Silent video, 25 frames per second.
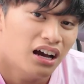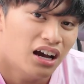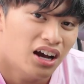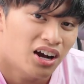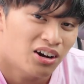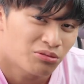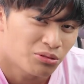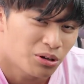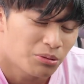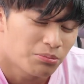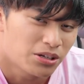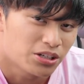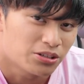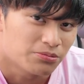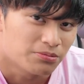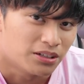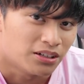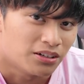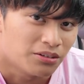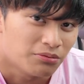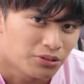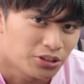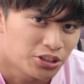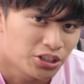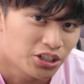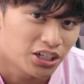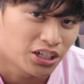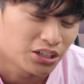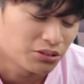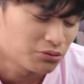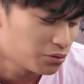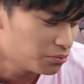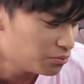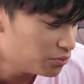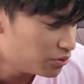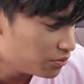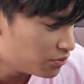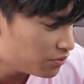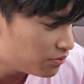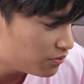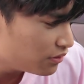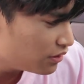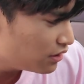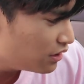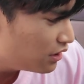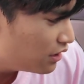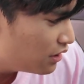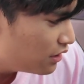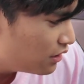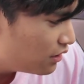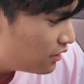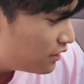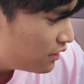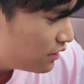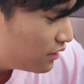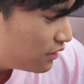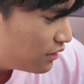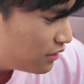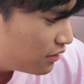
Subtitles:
a rubbish bin which you can remove, and